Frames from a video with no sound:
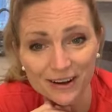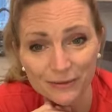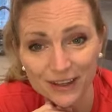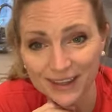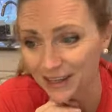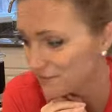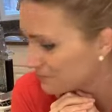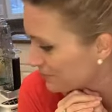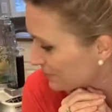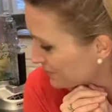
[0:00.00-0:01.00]
fun with it.
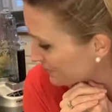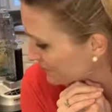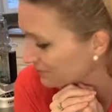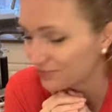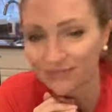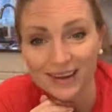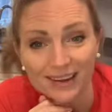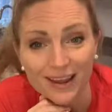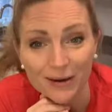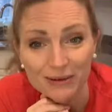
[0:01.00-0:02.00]

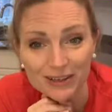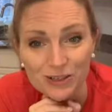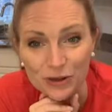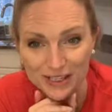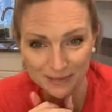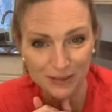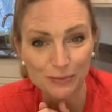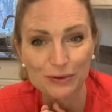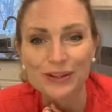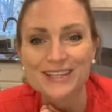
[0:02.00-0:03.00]
Now I'm gonna enjoy some
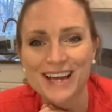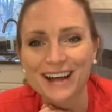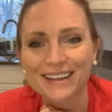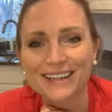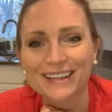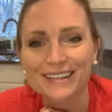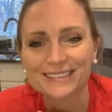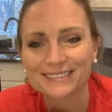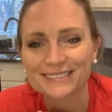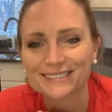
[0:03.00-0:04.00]
tabbouleh salad.
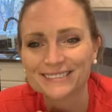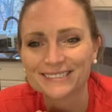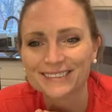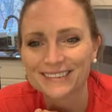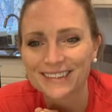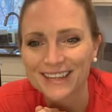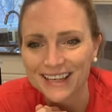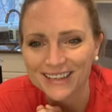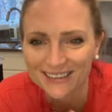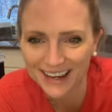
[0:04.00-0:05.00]

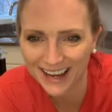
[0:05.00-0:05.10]
Thank you